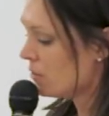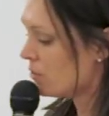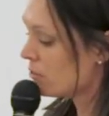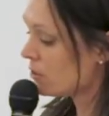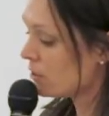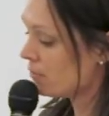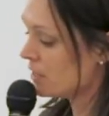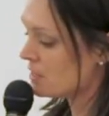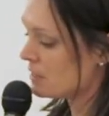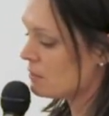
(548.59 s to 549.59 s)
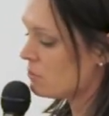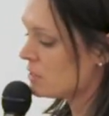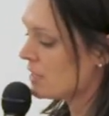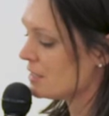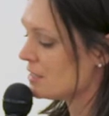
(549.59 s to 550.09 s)
The third reason
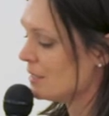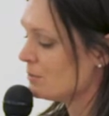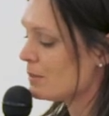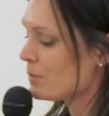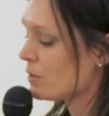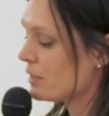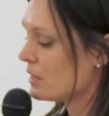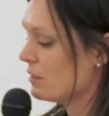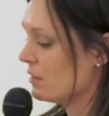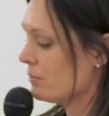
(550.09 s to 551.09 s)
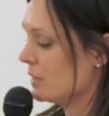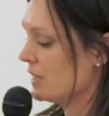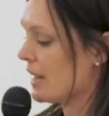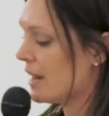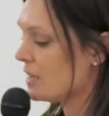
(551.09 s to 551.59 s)
was that it seemed hypocritical of me
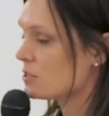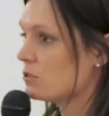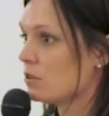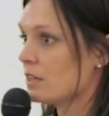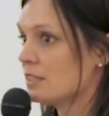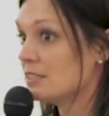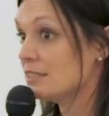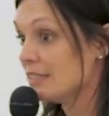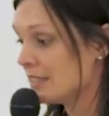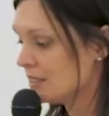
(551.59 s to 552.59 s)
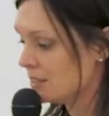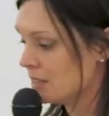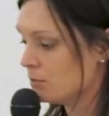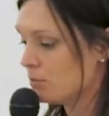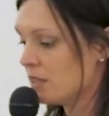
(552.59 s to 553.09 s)
to ask Laura to dig
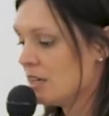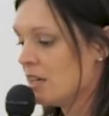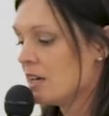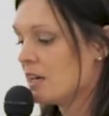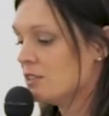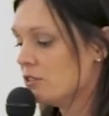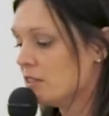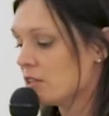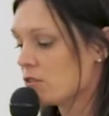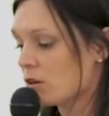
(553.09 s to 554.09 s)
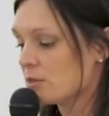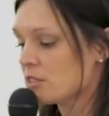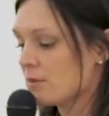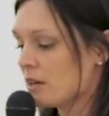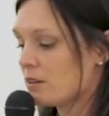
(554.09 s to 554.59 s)
deep and do the
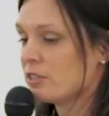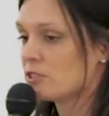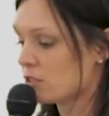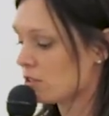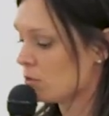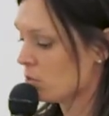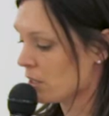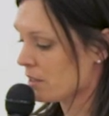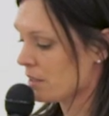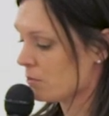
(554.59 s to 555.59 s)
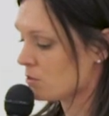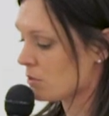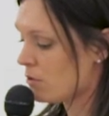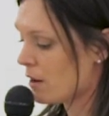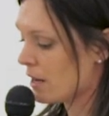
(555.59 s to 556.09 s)
enormous amount of internal work that was
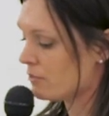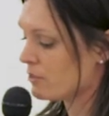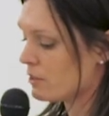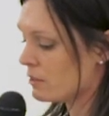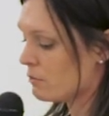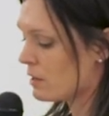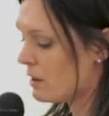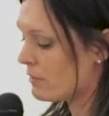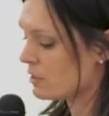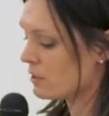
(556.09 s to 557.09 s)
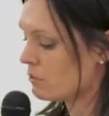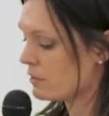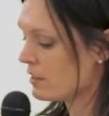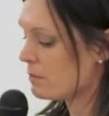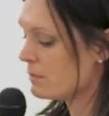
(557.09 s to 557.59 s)
required for her to recover
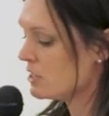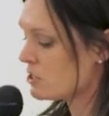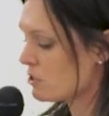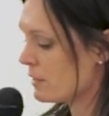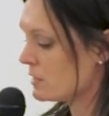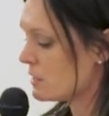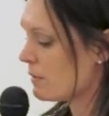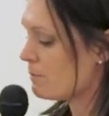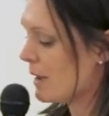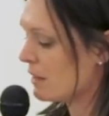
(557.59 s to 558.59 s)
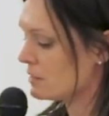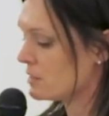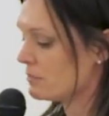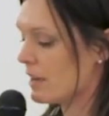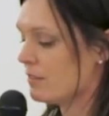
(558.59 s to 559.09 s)
without me showing some
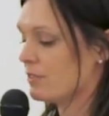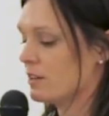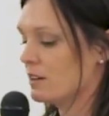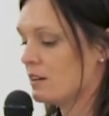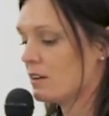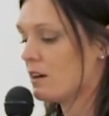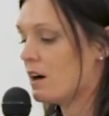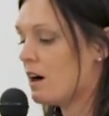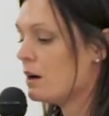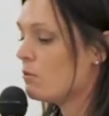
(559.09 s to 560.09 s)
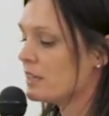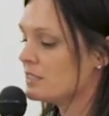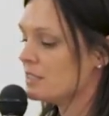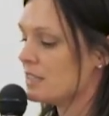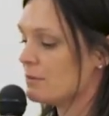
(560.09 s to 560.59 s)
balance of effort. I
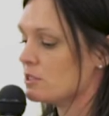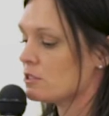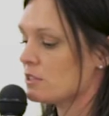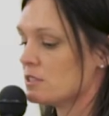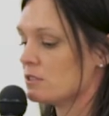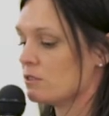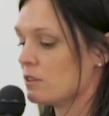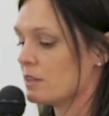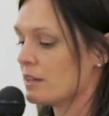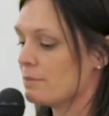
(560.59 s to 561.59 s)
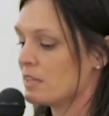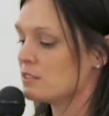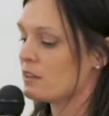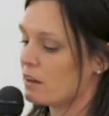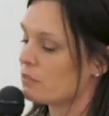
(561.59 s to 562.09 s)
wanted to demonstrate to Laura that
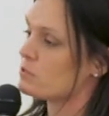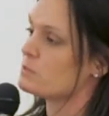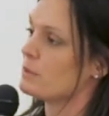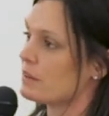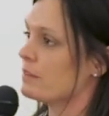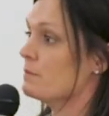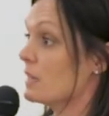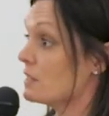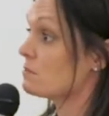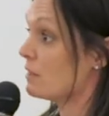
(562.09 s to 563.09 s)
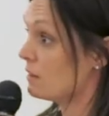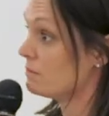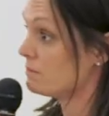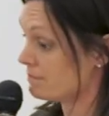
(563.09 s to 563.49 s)
mental health was bigger than me as well.